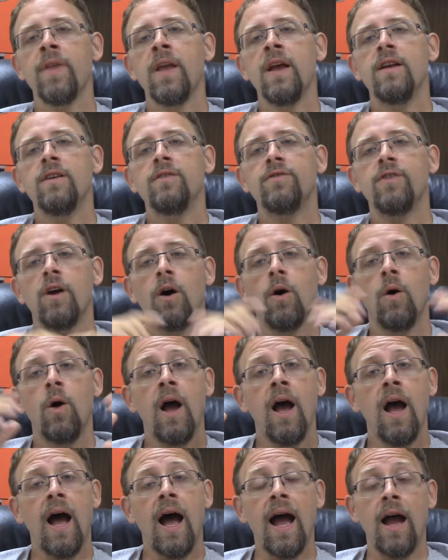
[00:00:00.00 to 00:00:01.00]

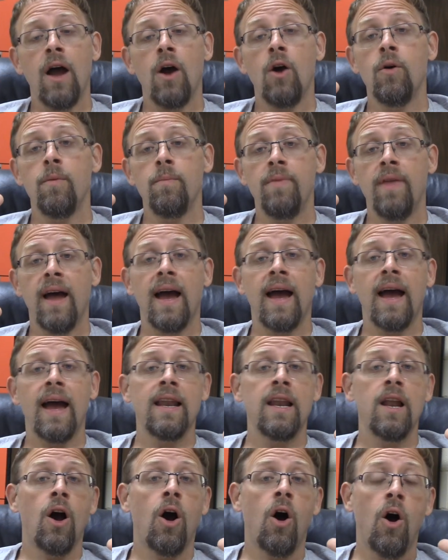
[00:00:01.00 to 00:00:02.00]
So I hope
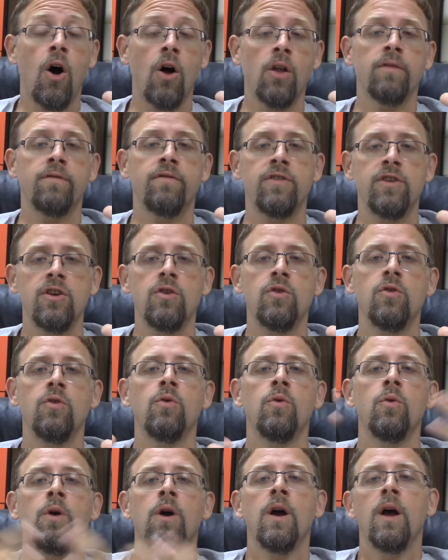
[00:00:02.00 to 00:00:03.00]
that all of
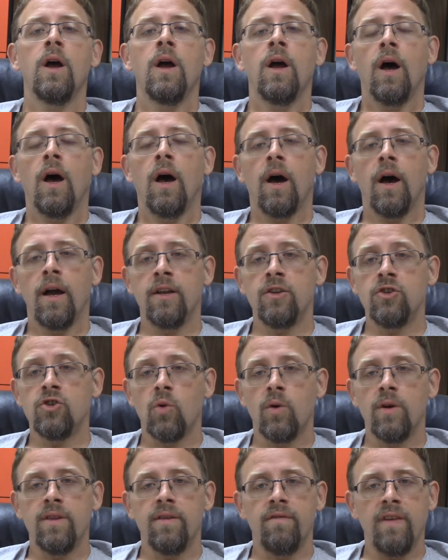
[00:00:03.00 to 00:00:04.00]
you uh,
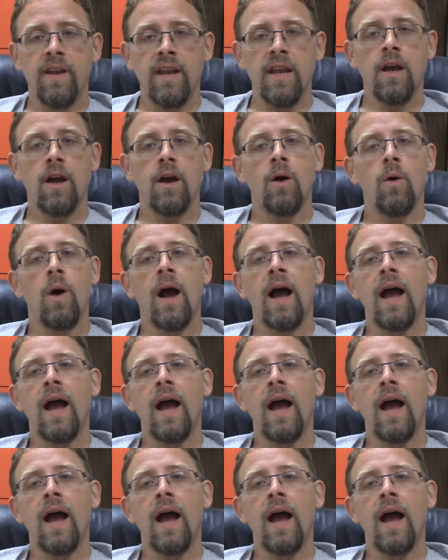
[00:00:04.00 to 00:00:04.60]
enjoyed the video.